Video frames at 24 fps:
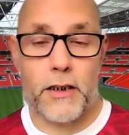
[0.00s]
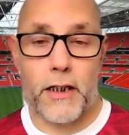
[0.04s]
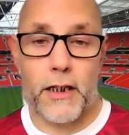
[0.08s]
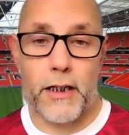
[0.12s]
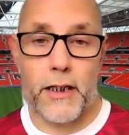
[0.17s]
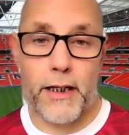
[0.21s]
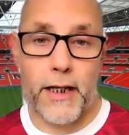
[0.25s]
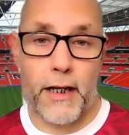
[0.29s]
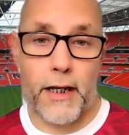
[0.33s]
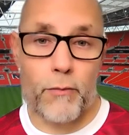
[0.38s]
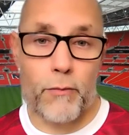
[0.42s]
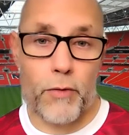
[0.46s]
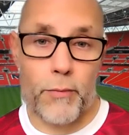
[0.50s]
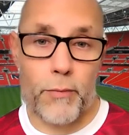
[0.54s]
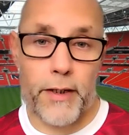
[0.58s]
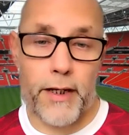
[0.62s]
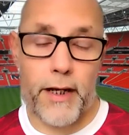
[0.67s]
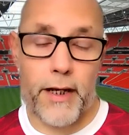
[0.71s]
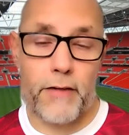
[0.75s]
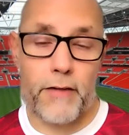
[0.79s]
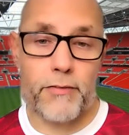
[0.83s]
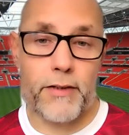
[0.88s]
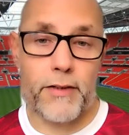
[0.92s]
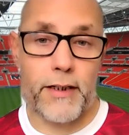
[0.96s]
And again, we'll be
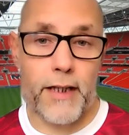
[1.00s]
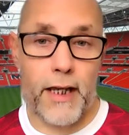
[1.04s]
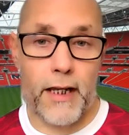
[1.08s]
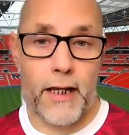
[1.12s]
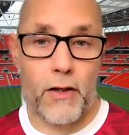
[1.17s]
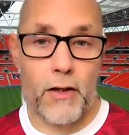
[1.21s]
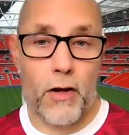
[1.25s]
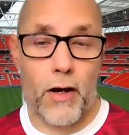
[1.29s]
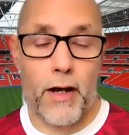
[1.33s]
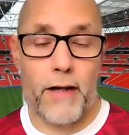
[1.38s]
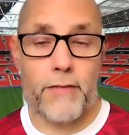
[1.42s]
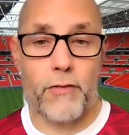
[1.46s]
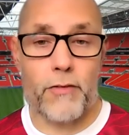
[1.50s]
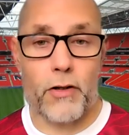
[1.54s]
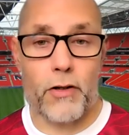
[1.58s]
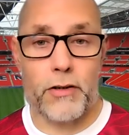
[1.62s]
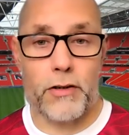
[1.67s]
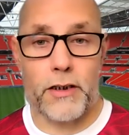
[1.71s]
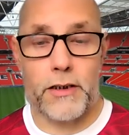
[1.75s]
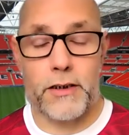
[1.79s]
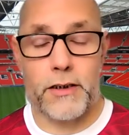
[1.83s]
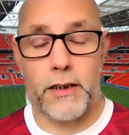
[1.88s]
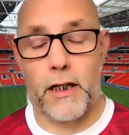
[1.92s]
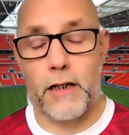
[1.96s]
covering that live on
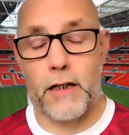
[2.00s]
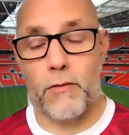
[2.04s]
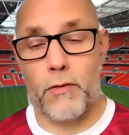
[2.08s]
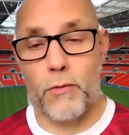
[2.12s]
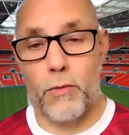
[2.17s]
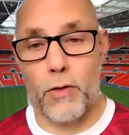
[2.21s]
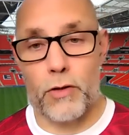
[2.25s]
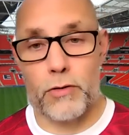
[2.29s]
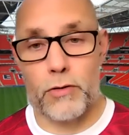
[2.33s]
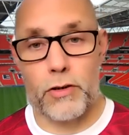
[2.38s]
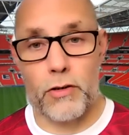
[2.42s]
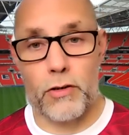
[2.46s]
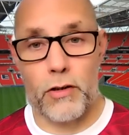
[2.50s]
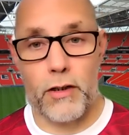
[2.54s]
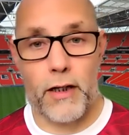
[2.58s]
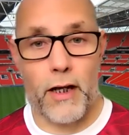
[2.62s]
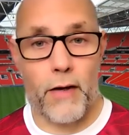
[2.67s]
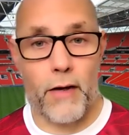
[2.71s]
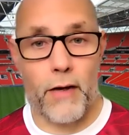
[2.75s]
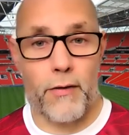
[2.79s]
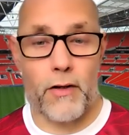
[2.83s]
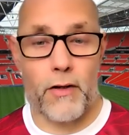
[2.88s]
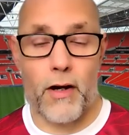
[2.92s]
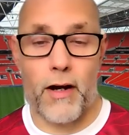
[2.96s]
the channel. We'll watch along
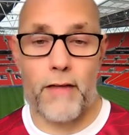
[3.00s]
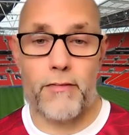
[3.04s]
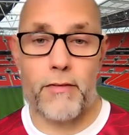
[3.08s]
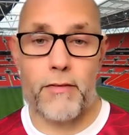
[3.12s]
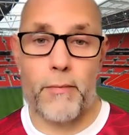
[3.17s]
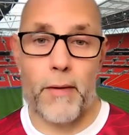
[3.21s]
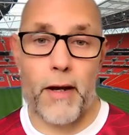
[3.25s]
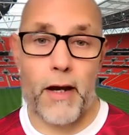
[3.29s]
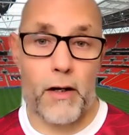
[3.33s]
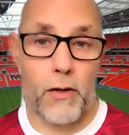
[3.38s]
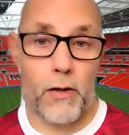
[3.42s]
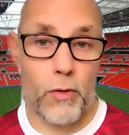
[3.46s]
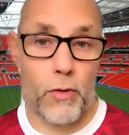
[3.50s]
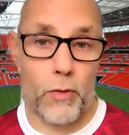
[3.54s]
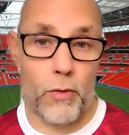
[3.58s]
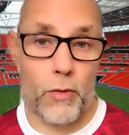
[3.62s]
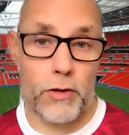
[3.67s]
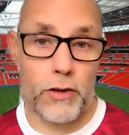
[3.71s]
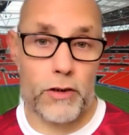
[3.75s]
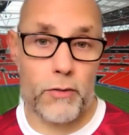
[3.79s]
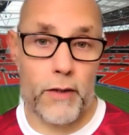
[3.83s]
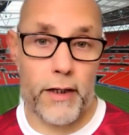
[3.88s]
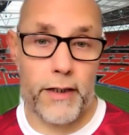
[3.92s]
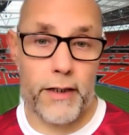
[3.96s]
going live about
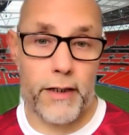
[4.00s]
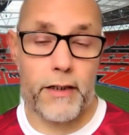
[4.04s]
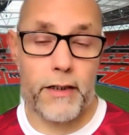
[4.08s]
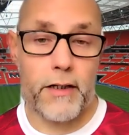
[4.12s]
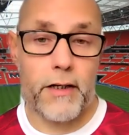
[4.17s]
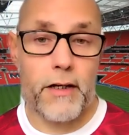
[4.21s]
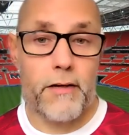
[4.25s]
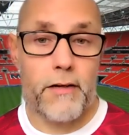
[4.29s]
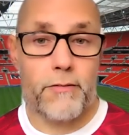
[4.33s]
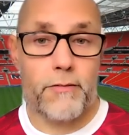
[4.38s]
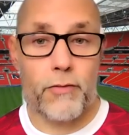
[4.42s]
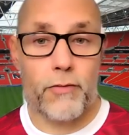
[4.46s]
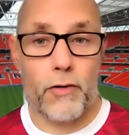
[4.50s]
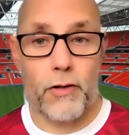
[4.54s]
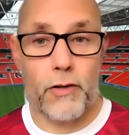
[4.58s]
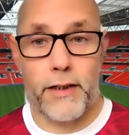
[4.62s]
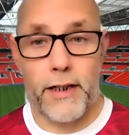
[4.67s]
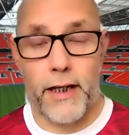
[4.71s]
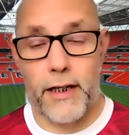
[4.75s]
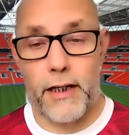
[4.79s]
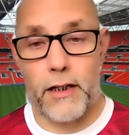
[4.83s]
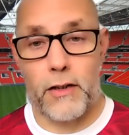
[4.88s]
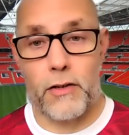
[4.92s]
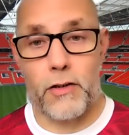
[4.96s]
7:45 for the
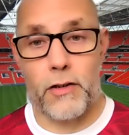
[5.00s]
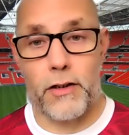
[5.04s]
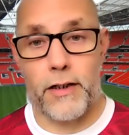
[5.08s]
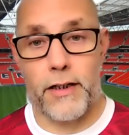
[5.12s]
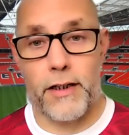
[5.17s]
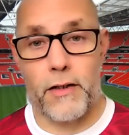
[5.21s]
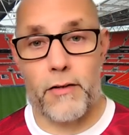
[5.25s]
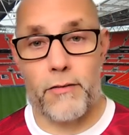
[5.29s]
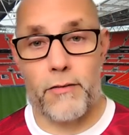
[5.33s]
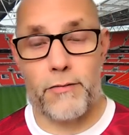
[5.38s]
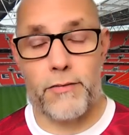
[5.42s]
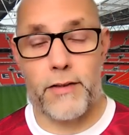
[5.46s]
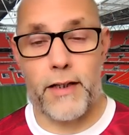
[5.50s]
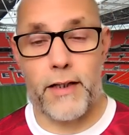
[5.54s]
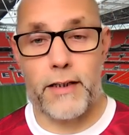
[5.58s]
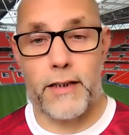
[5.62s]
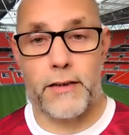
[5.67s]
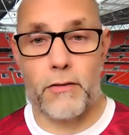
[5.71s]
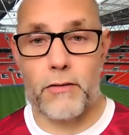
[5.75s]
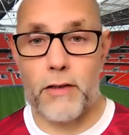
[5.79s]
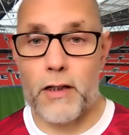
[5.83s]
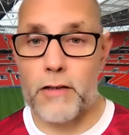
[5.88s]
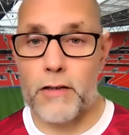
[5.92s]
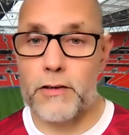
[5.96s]
8:00 kickoff there.
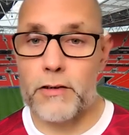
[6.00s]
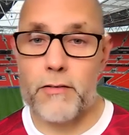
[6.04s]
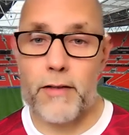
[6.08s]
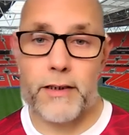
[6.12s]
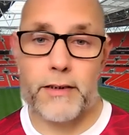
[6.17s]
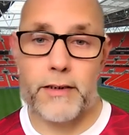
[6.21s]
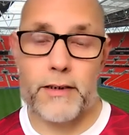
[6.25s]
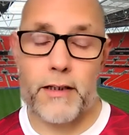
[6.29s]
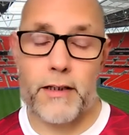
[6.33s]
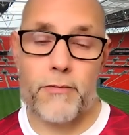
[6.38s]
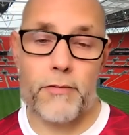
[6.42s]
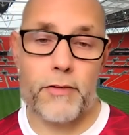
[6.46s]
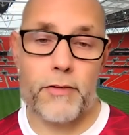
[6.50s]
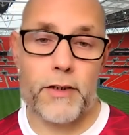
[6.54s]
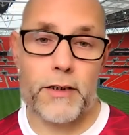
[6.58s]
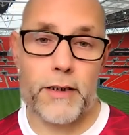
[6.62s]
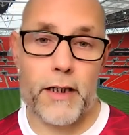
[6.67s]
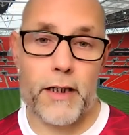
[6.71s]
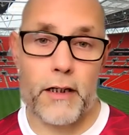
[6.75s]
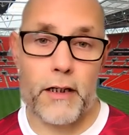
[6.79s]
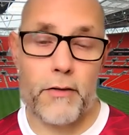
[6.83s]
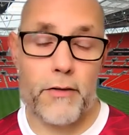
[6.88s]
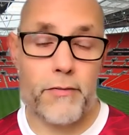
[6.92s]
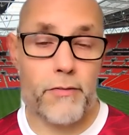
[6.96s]
So loads of great stuff on the
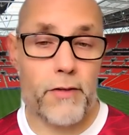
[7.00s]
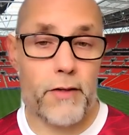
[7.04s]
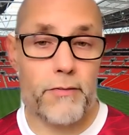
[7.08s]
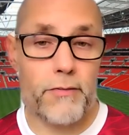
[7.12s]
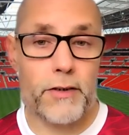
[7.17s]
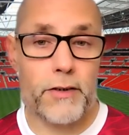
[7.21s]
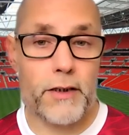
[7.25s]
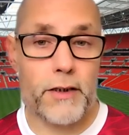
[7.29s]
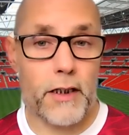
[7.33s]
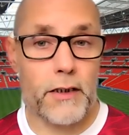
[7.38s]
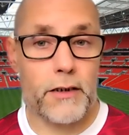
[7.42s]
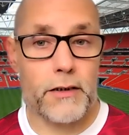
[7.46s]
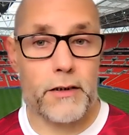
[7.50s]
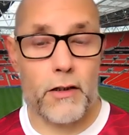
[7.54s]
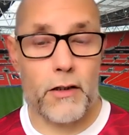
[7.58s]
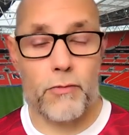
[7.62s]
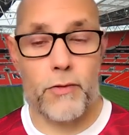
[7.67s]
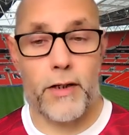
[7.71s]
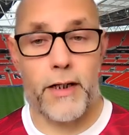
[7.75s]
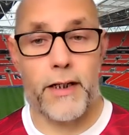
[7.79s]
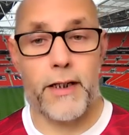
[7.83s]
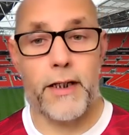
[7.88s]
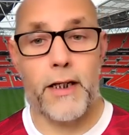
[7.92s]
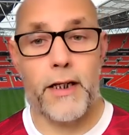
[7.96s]
channel. If you haven't done so
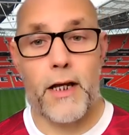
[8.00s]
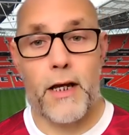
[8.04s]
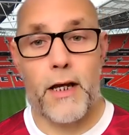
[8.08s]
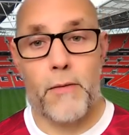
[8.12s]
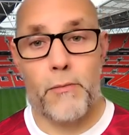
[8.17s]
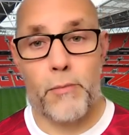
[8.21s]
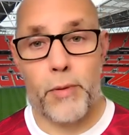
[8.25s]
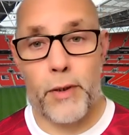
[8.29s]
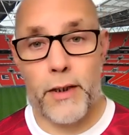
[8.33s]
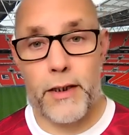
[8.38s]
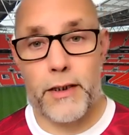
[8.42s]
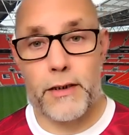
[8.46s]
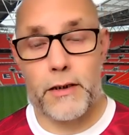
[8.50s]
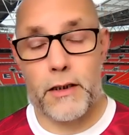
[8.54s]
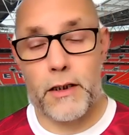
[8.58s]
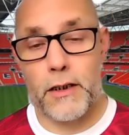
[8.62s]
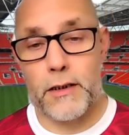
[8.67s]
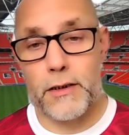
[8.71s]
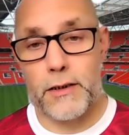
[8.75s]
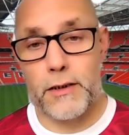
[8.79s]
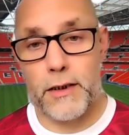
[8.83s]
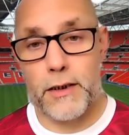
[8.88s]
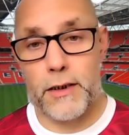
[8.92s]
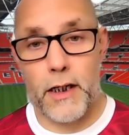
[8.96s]
already, please
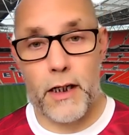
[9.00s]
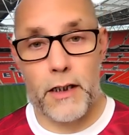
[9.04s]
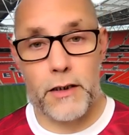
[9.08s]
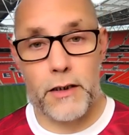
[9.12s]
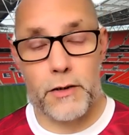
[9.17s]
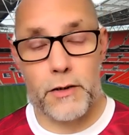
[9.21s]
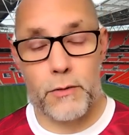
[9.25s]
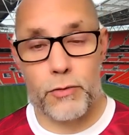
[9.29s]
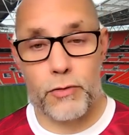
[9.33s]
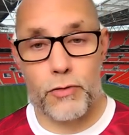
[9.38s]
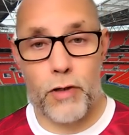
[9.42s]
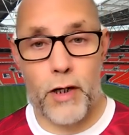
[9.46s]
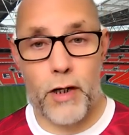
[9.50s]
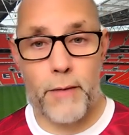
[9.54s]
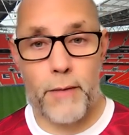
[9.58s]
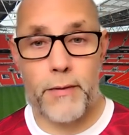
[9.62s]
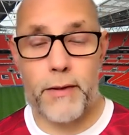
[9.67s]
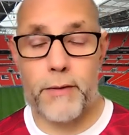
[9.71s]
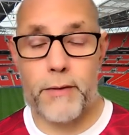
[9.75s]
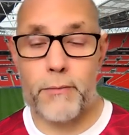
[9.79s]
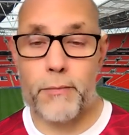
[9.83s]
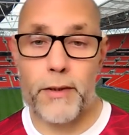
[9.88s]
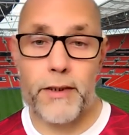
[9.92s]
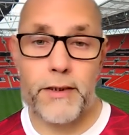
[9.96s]
consider
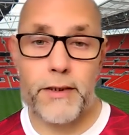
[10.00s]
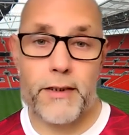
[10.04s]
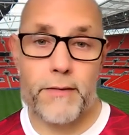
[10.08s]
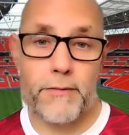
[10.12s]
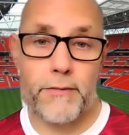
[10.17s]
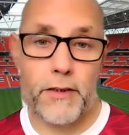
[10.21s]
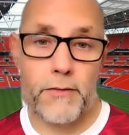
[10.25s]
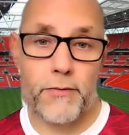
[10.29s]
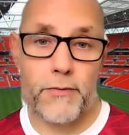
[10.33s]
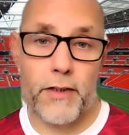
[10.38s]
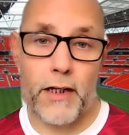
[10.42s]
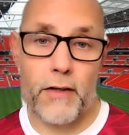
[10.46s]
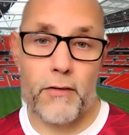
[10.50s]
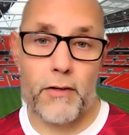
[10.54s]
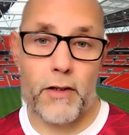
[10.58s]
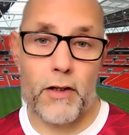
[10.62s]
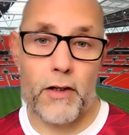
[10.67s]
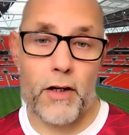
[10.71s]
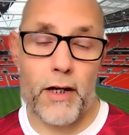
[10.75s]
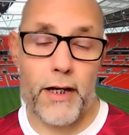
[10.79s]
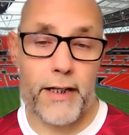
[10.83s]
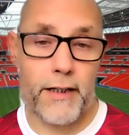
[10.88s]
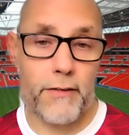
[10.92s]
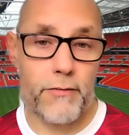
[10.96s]
subscribing. Please give this video a
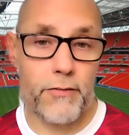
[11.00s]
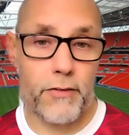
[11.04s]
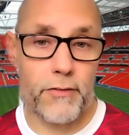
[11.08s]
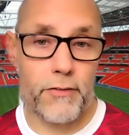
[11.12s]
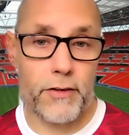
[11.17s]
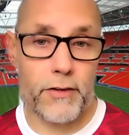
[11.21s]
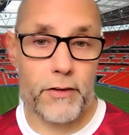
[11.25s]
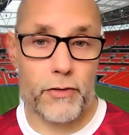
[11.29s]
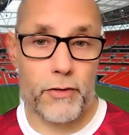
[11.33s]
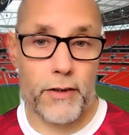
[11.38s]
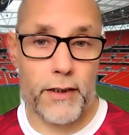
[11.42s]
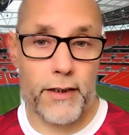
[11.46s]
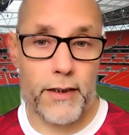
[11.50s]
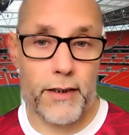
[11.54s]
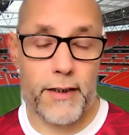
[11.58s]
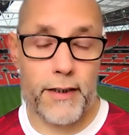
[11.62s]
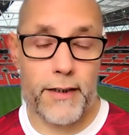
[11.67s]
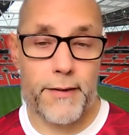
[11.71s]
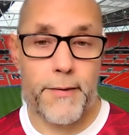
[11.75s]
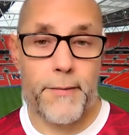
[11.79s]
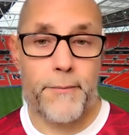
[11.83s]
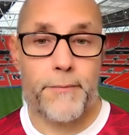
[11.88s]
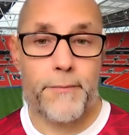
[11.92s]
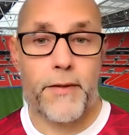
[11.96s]
like if you've enjoyed it.